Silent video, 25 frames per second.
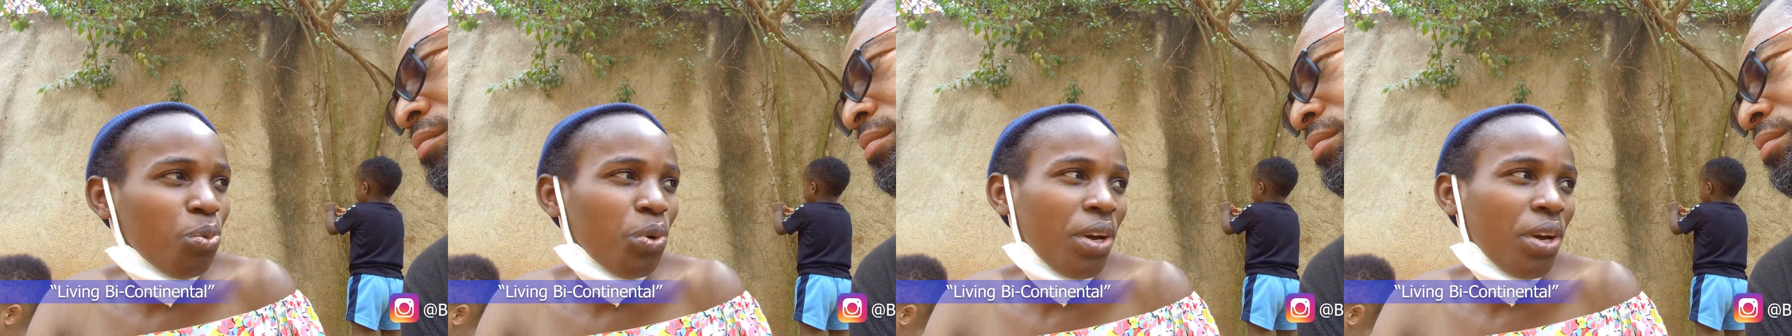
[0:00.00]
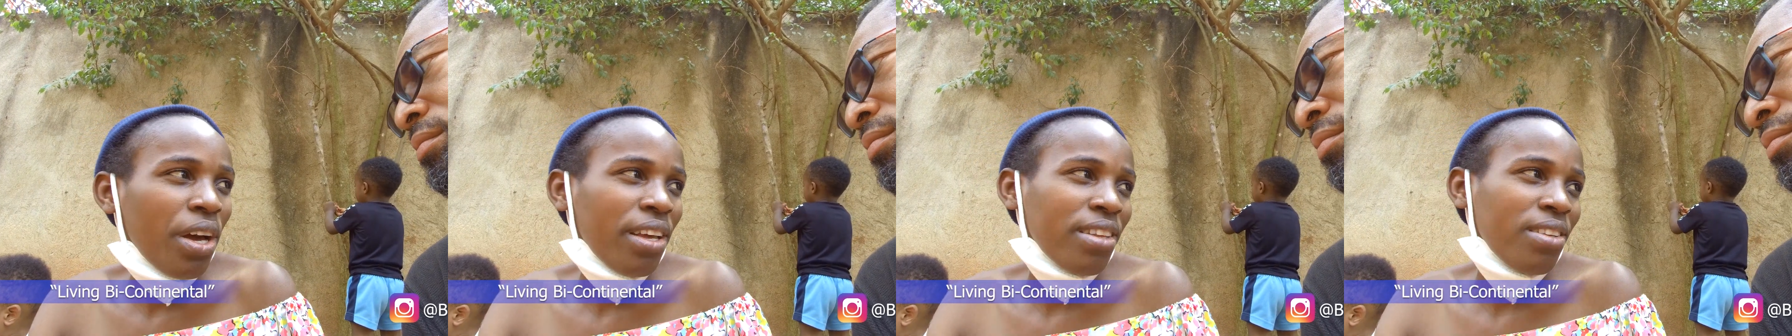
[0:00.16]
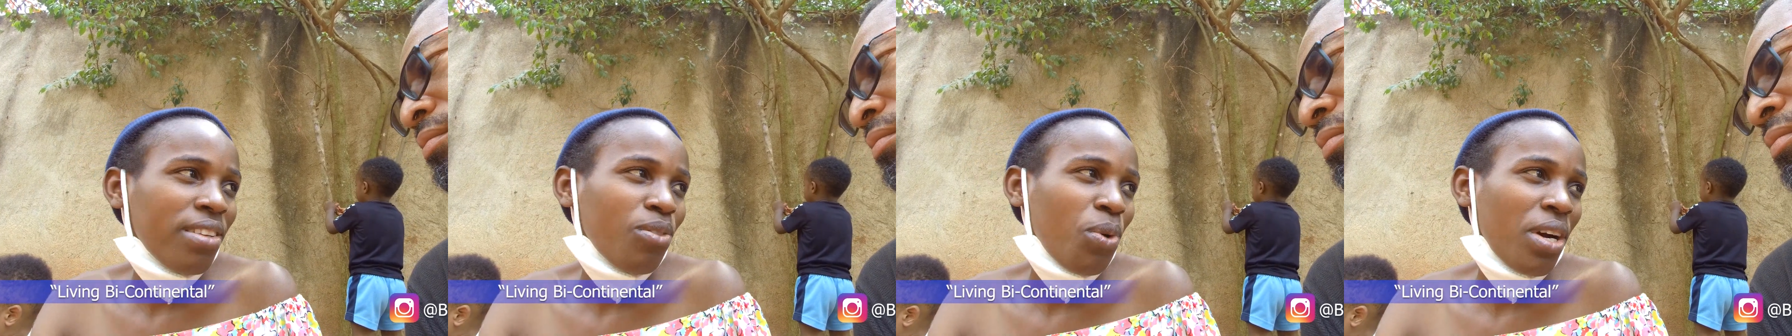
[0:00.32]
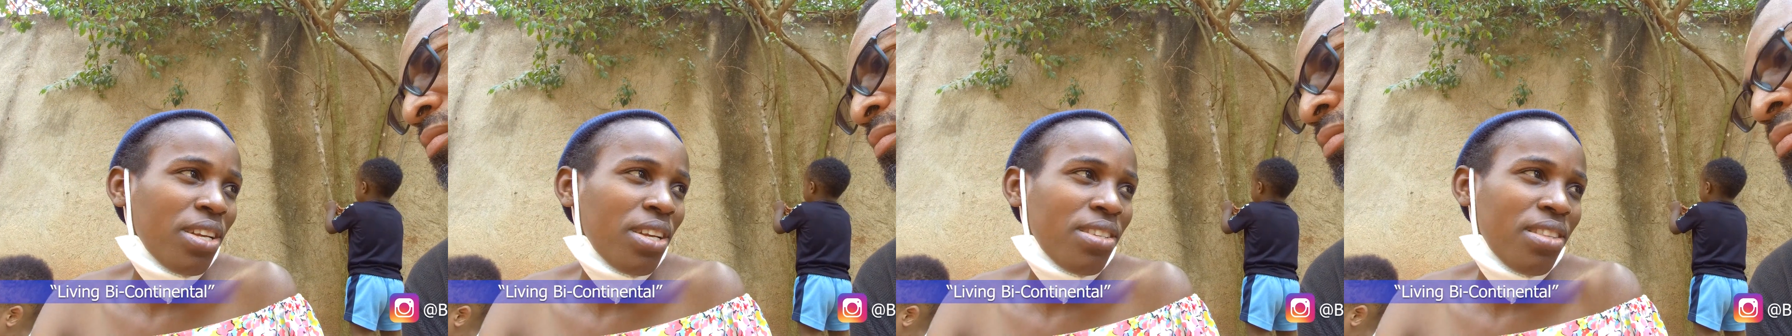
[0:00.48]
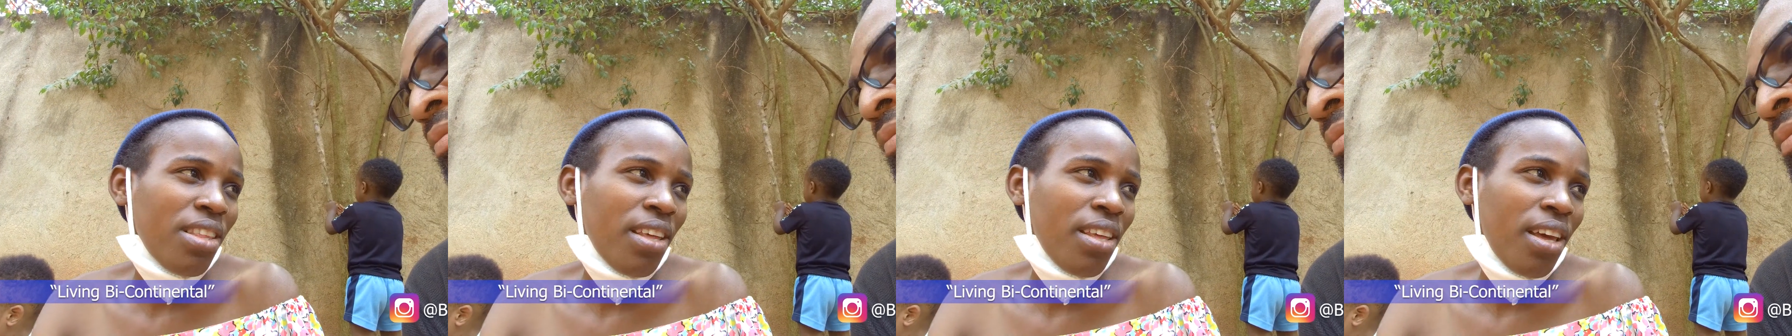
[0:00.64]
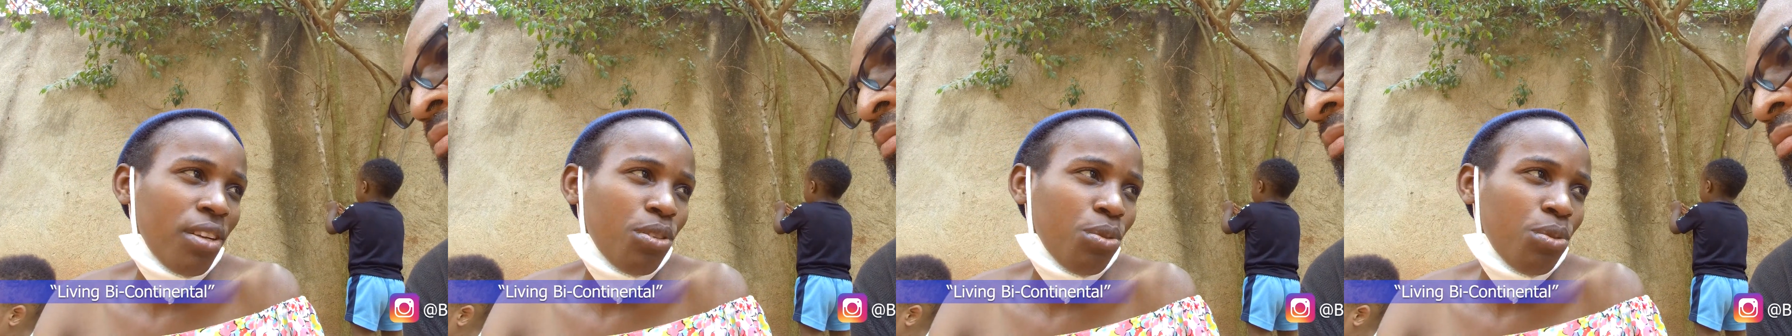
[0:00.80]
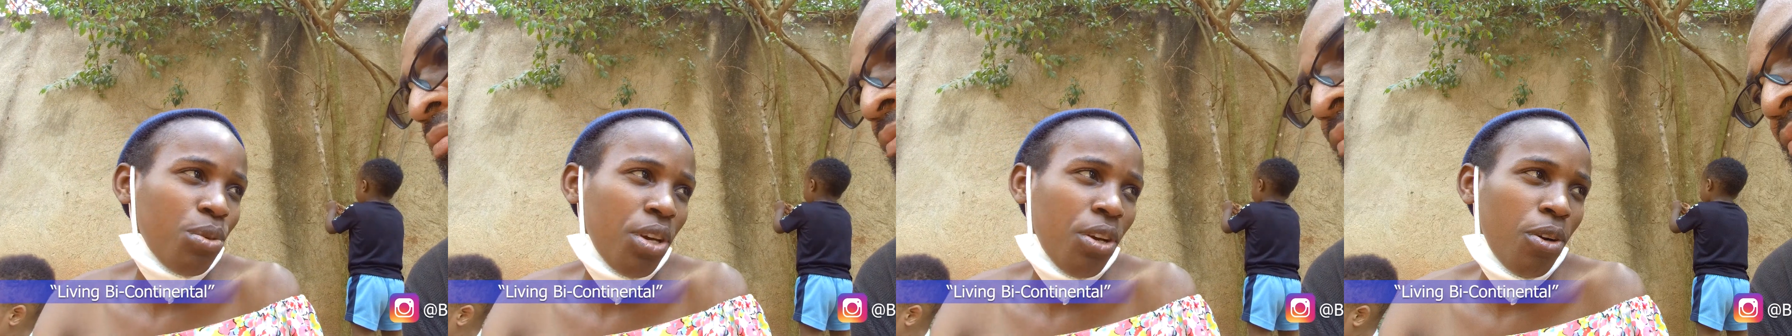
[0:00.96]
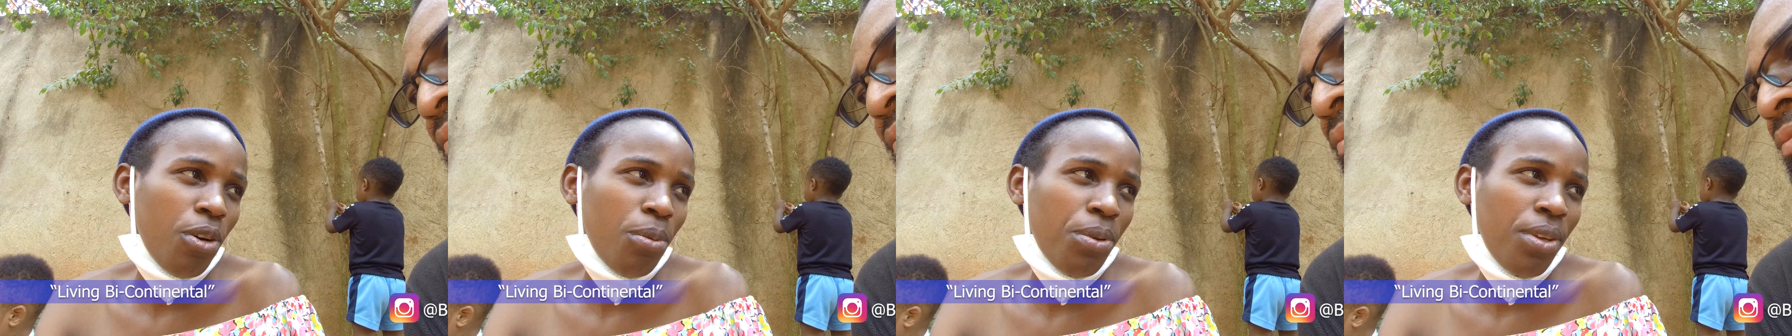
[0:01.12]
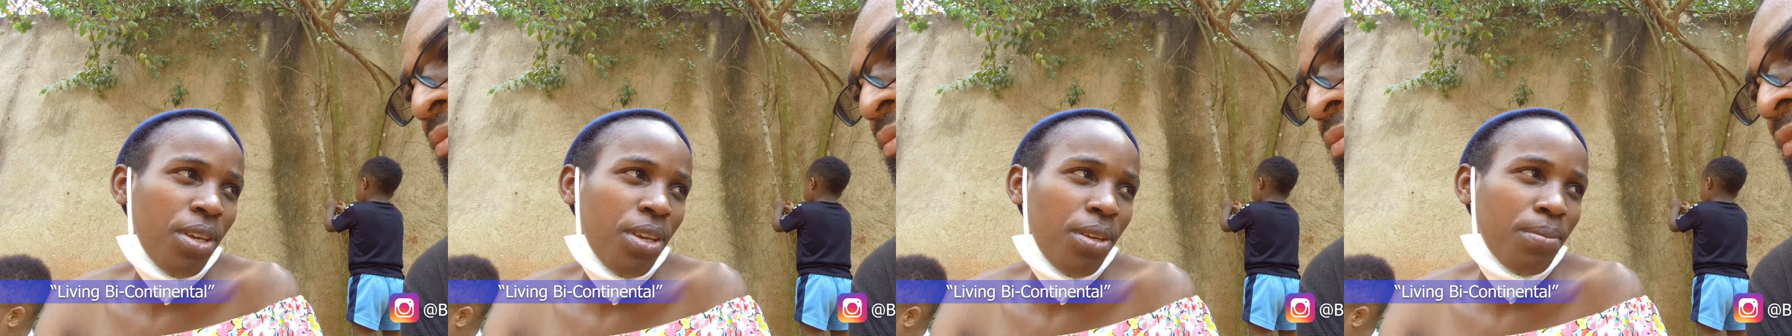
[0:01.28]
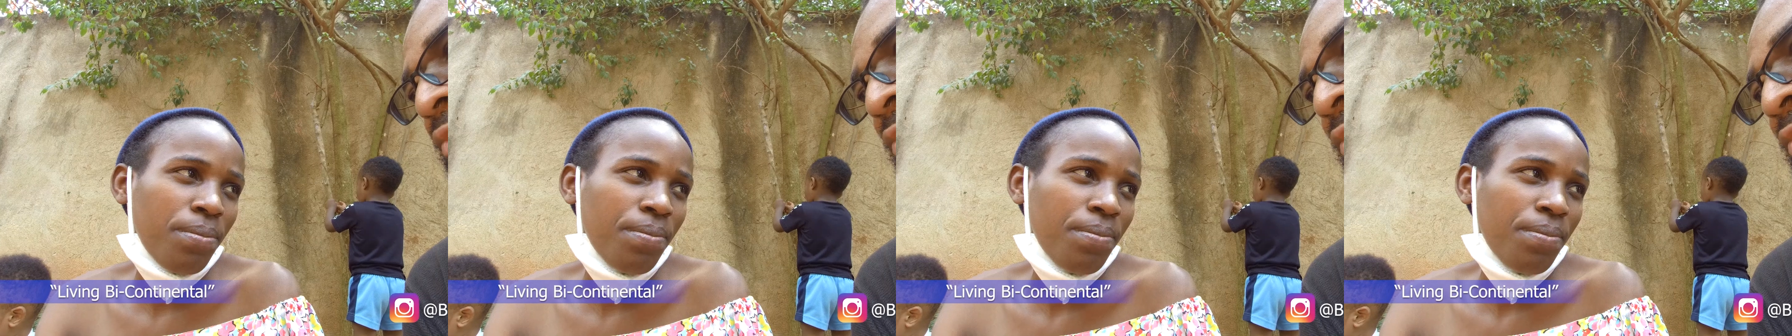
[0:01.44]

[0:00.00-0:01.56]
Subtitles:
was there to help him.